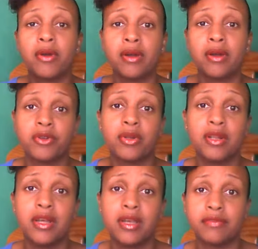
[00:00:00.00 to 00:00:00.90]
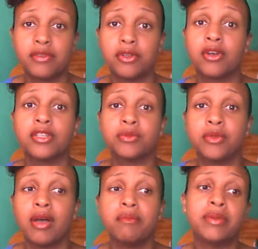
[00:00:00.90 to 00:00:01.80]
part of your life, because
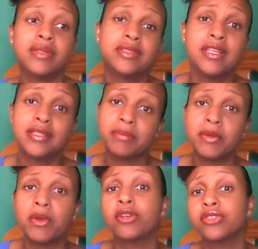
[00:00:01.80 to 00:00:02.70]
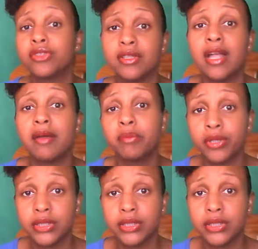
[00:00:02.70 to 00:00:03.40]
we are business, but you also still have